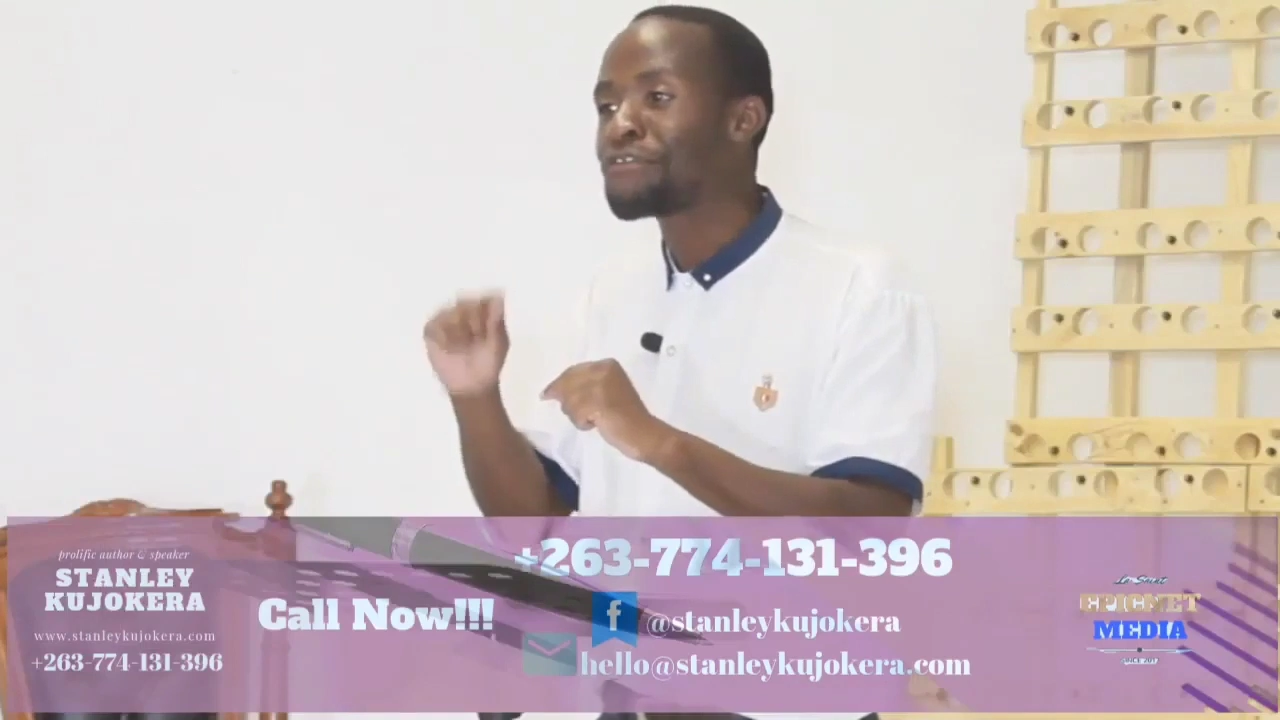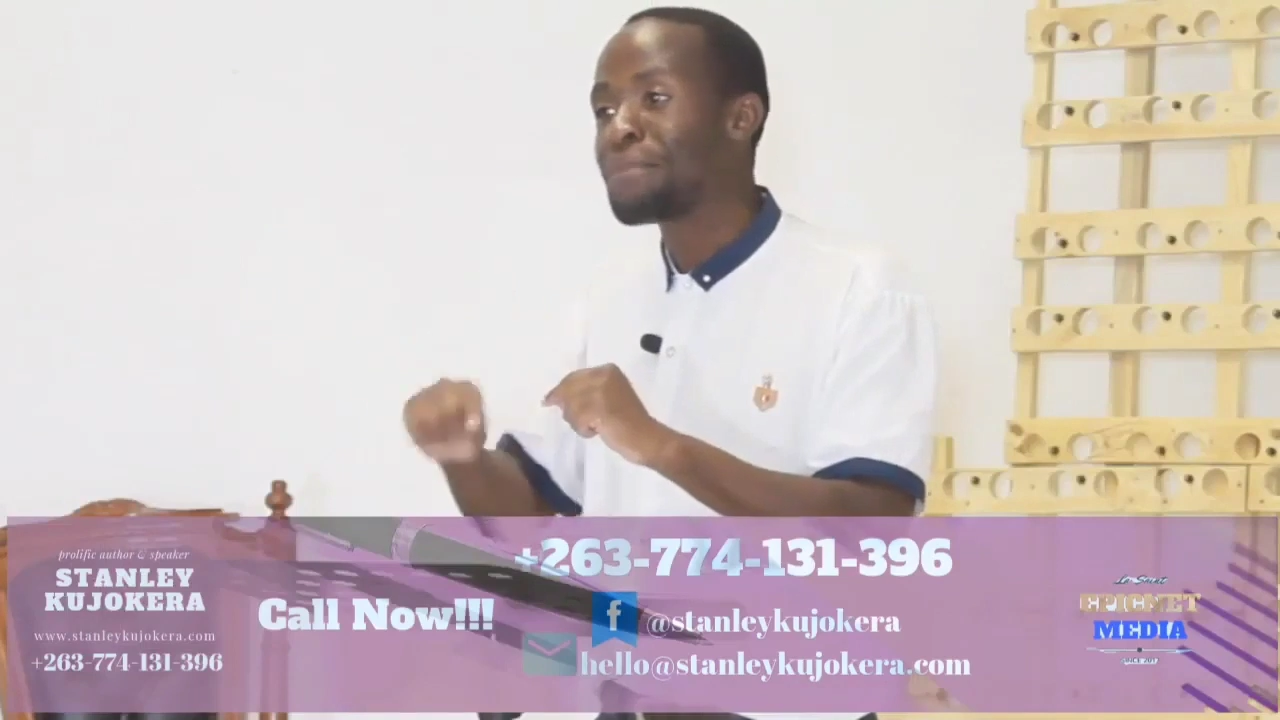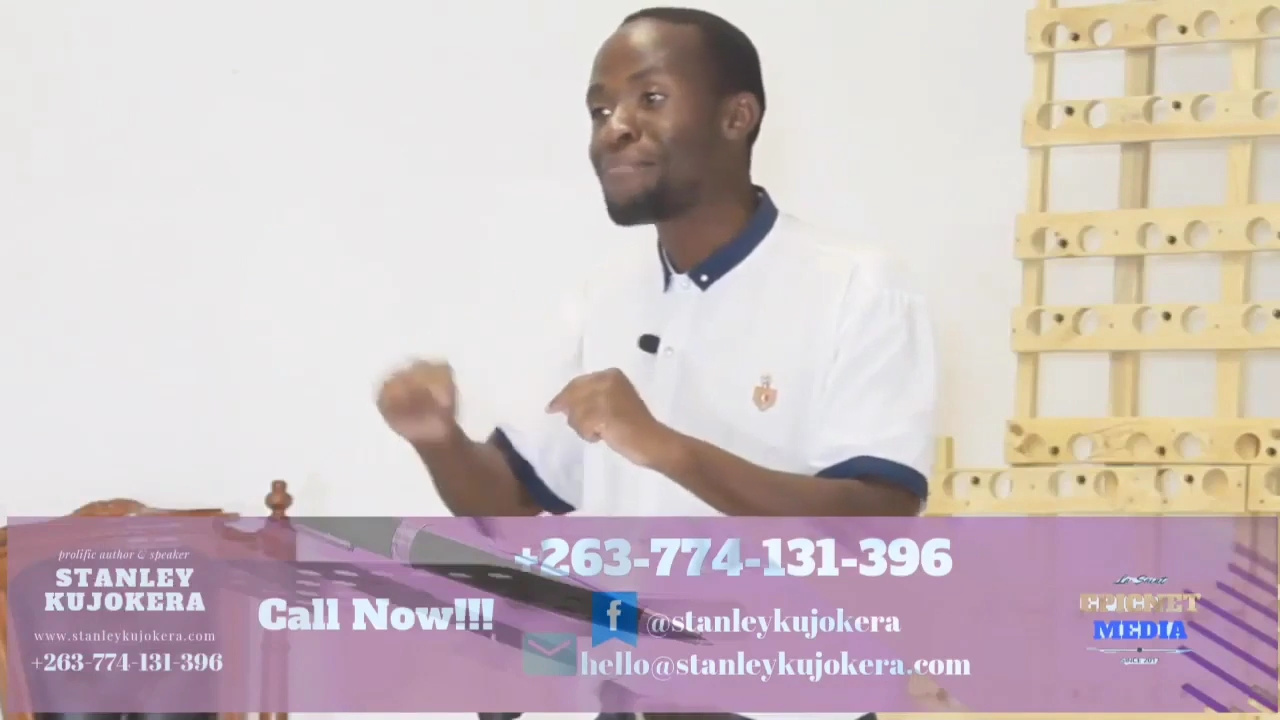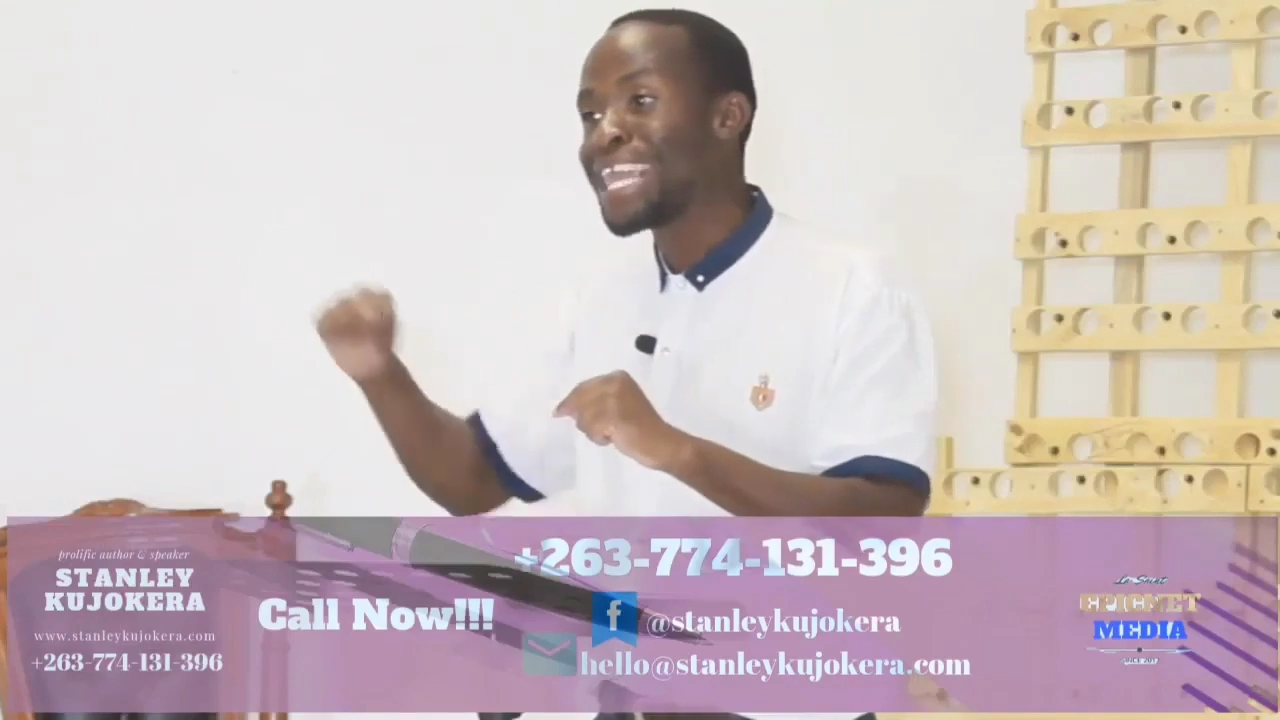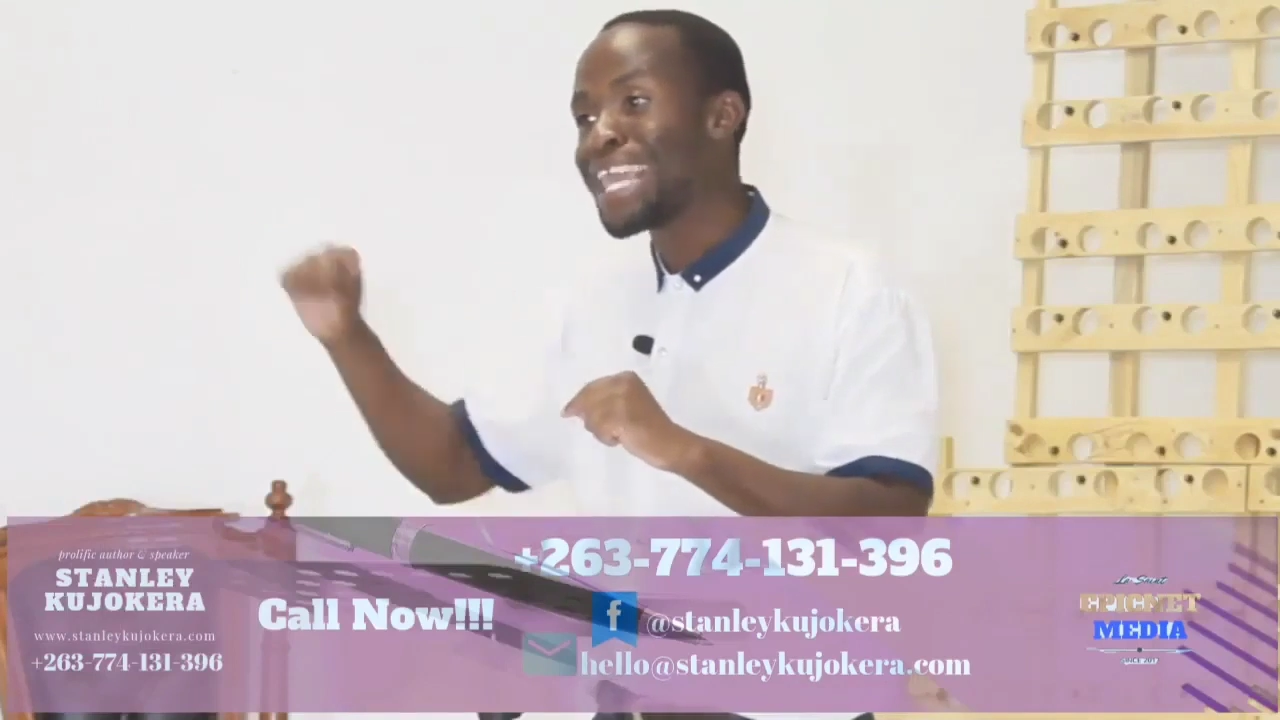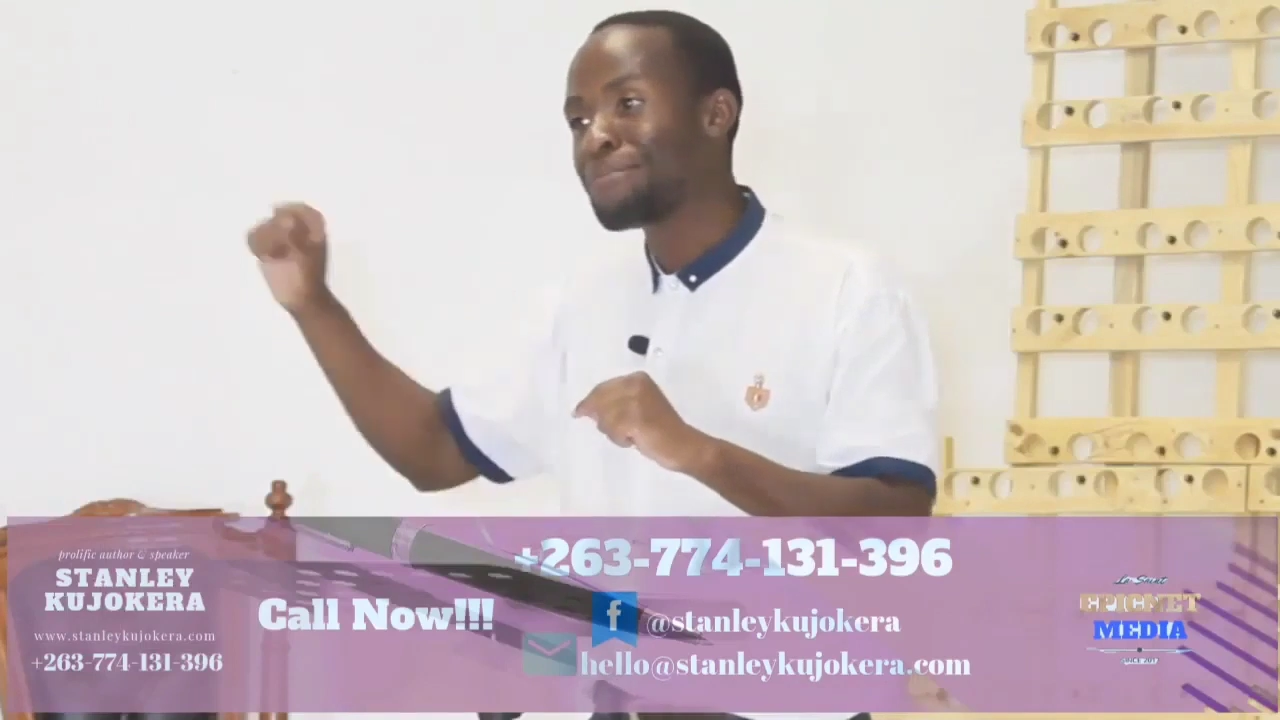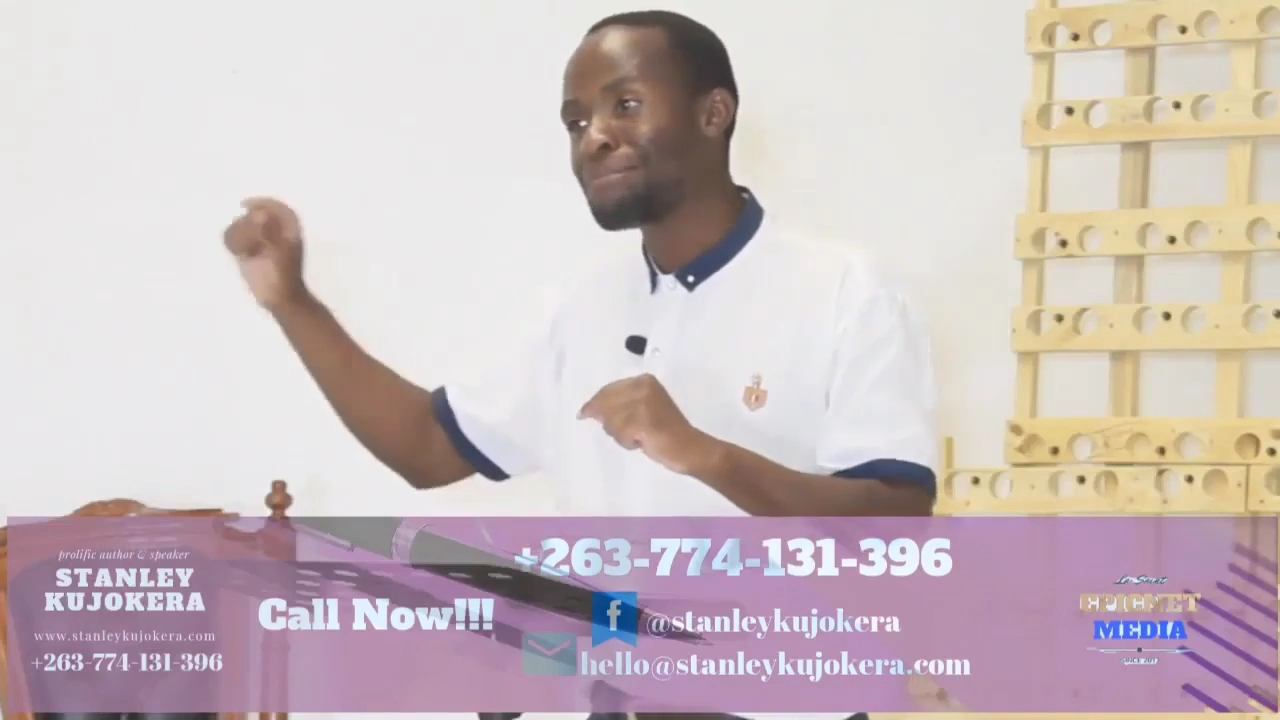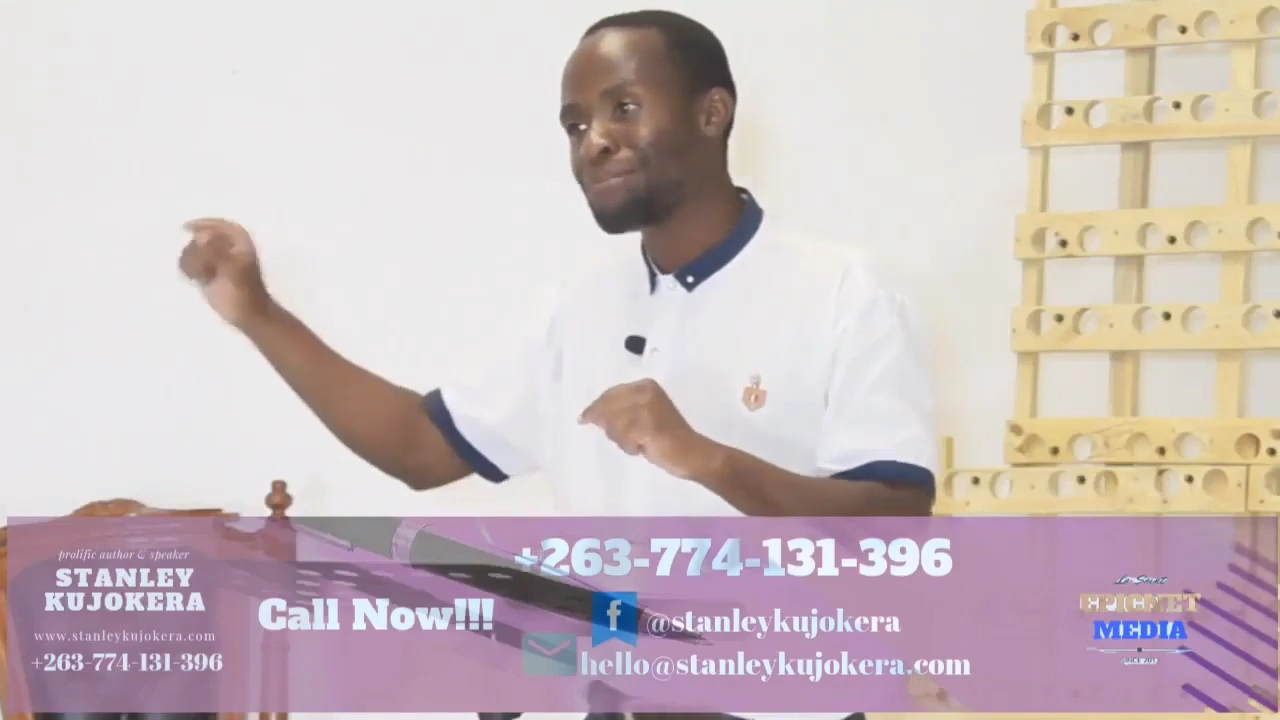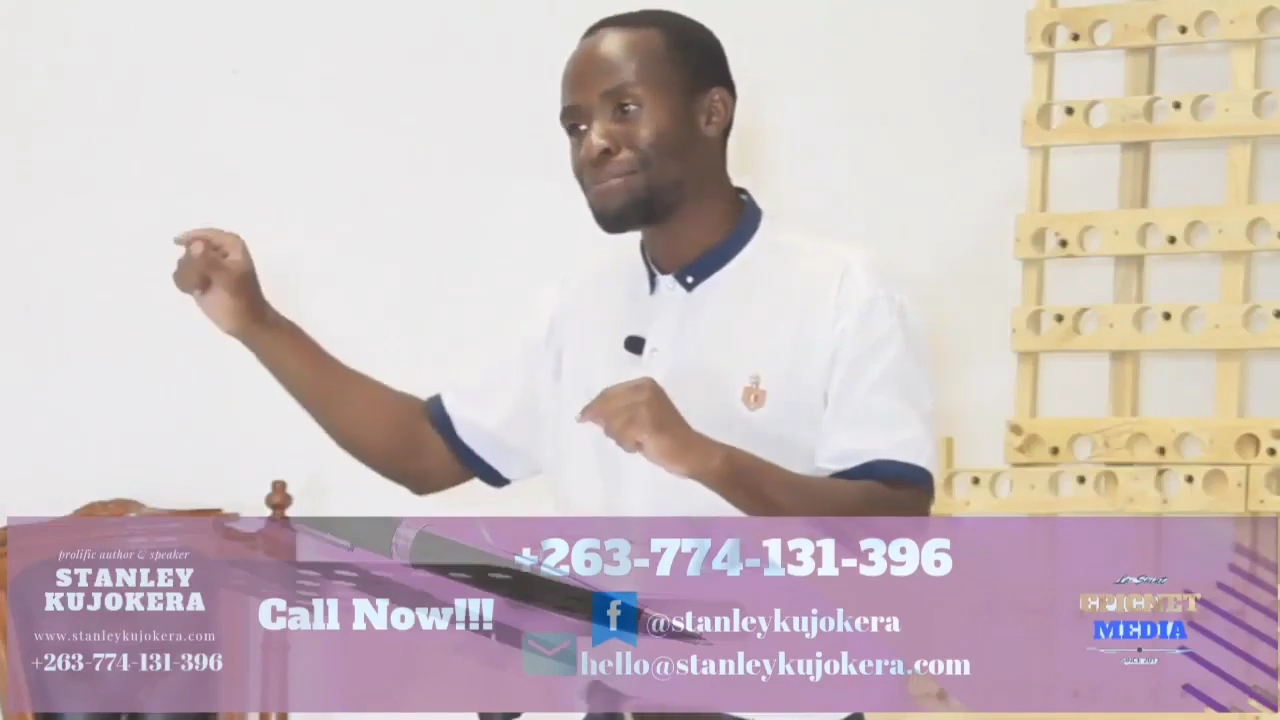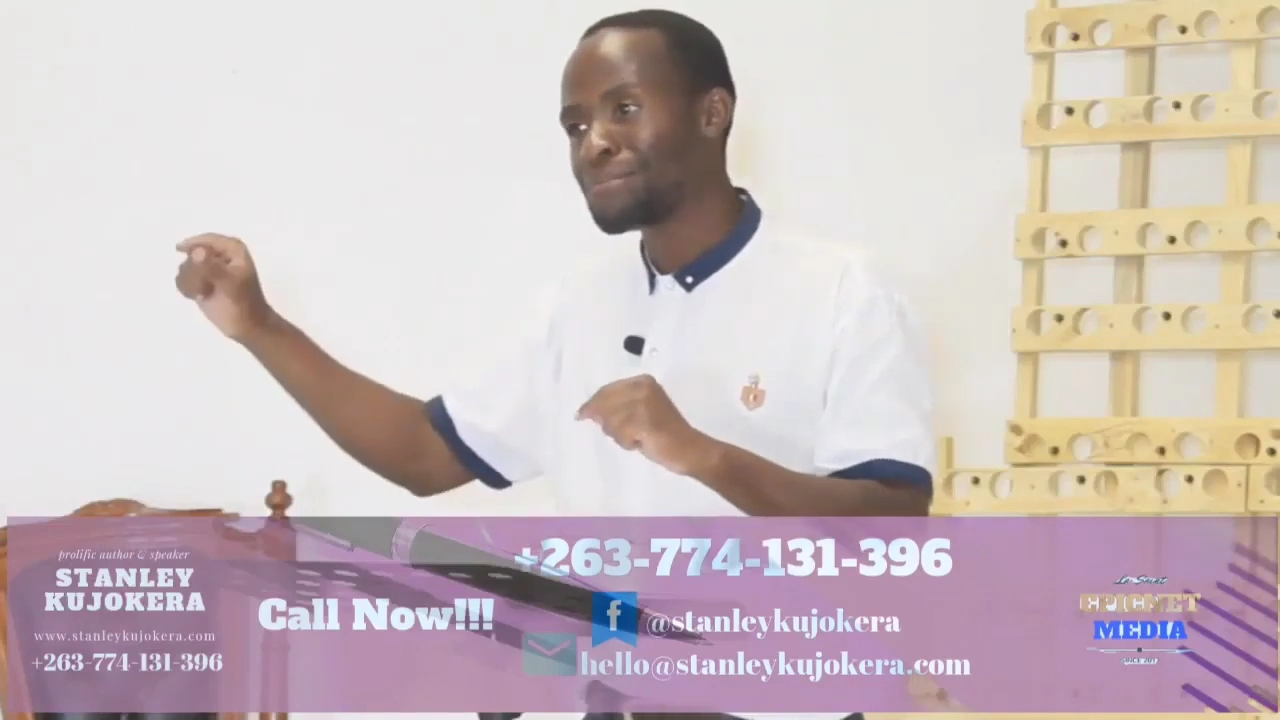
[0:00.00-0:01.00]
from
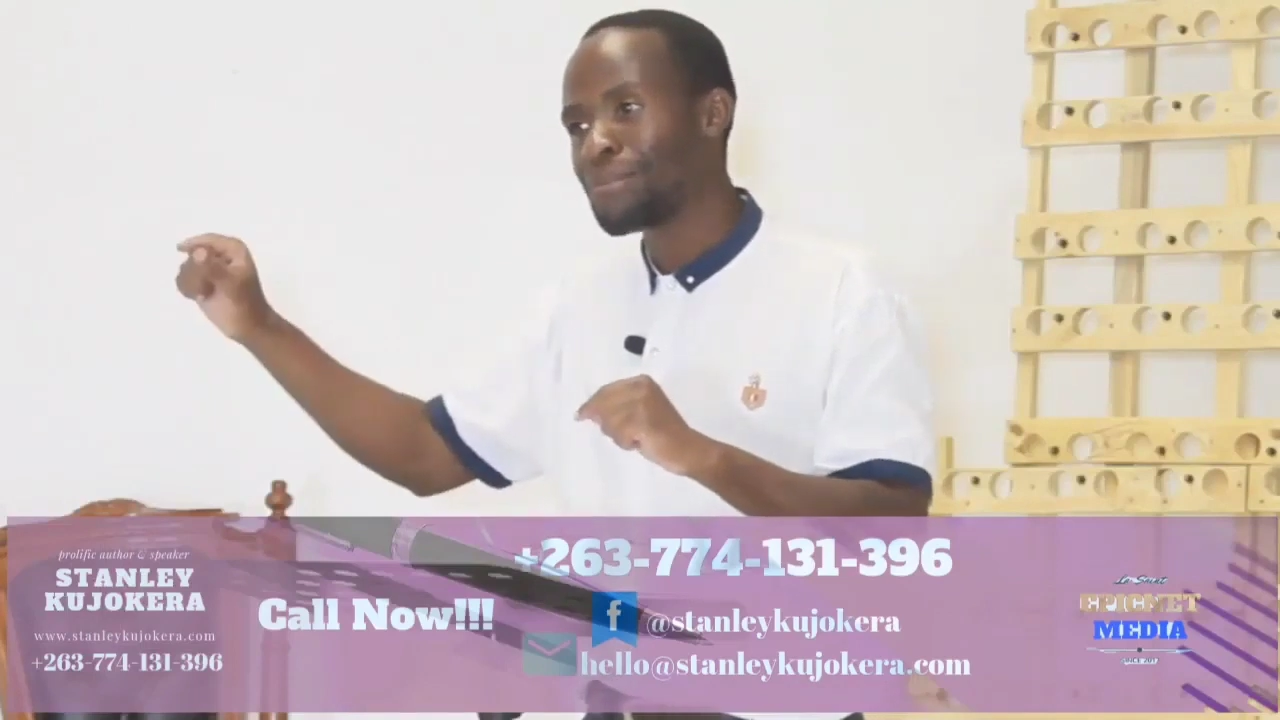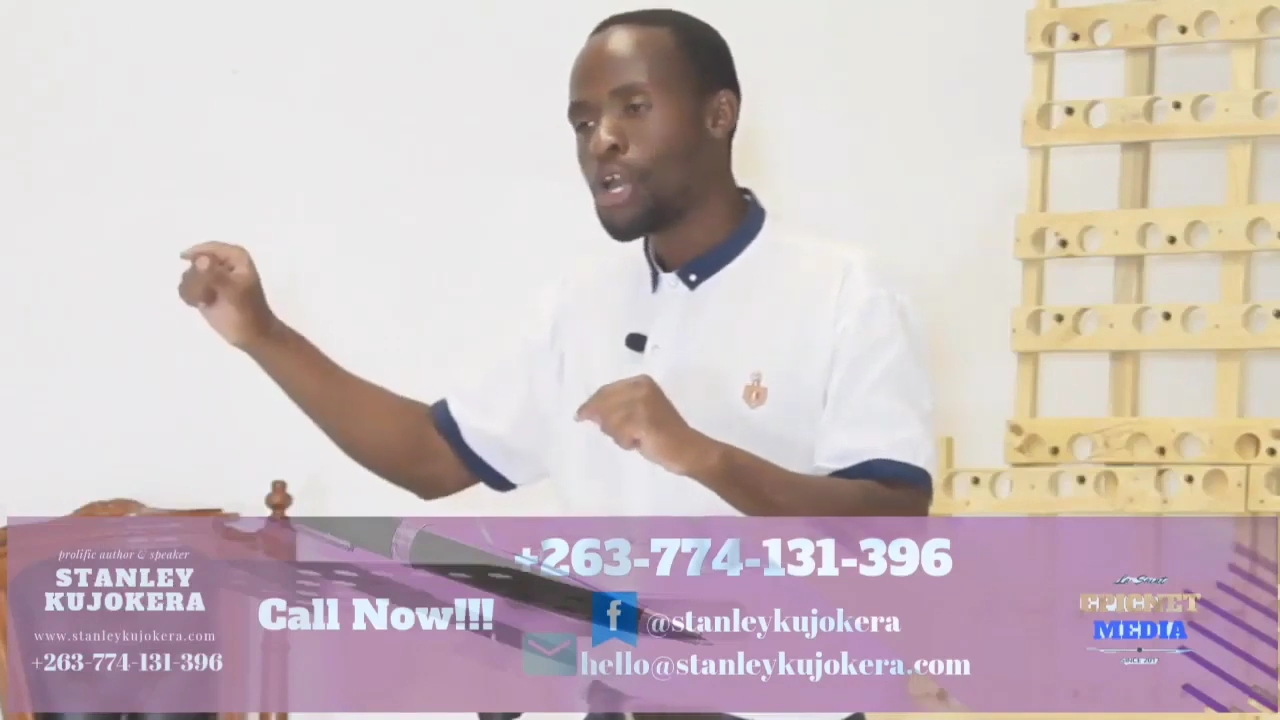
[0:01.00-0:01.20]
Him.